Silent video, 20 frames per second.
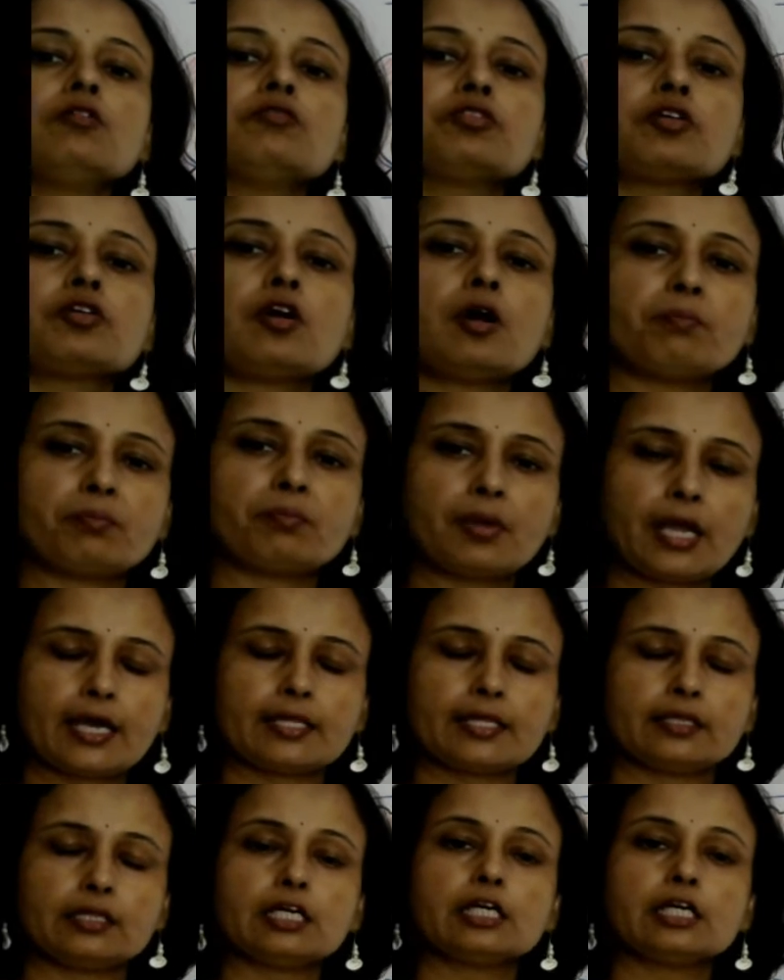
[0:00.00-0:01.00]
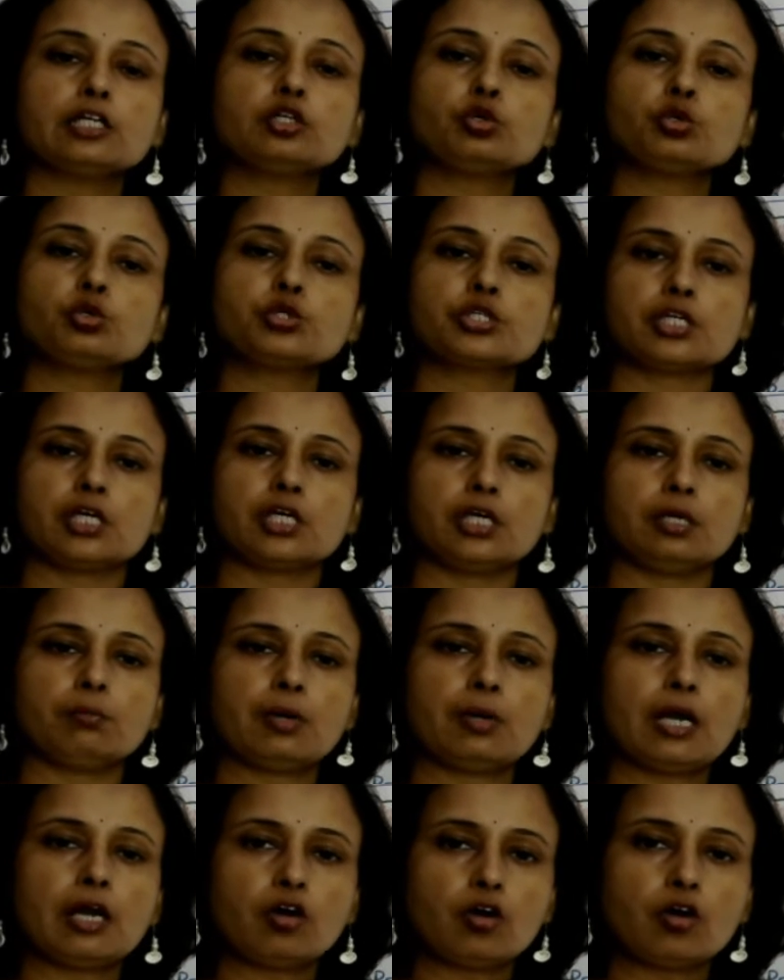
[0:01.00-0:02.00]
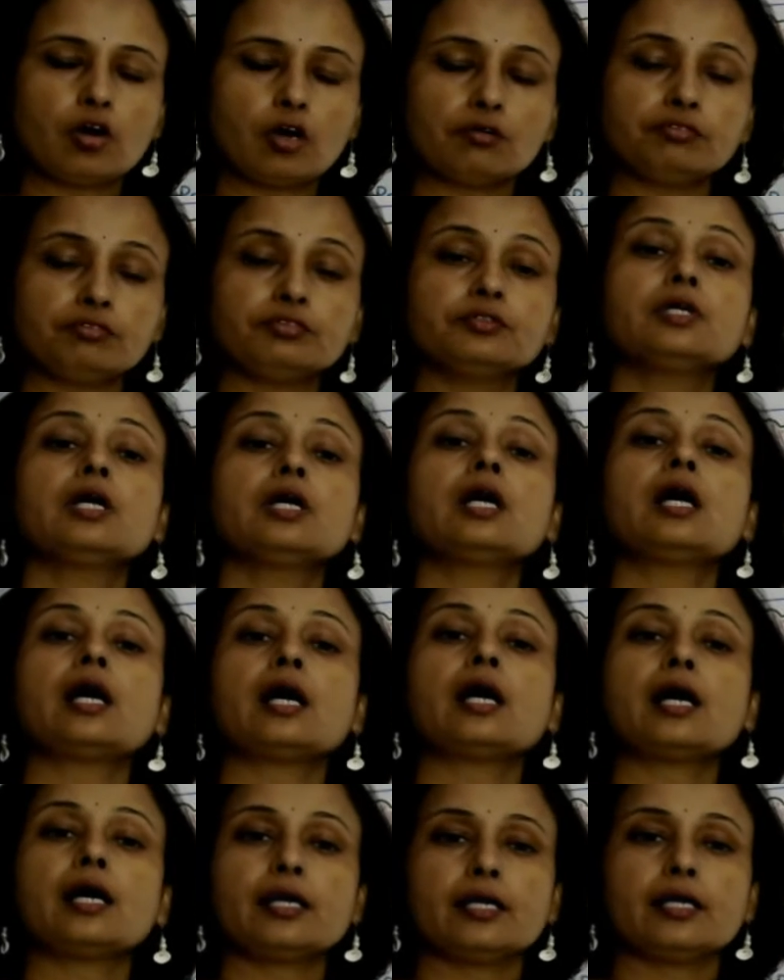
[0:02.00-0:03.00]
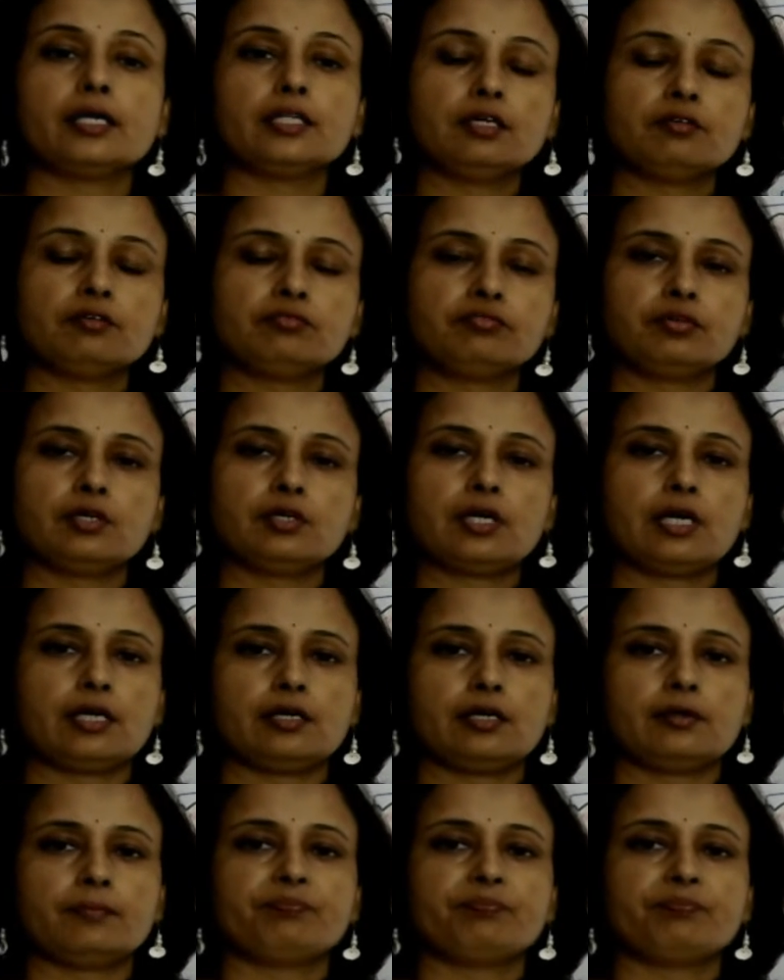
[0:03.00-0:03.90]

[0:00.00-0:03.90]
from anther to stigma of another flower.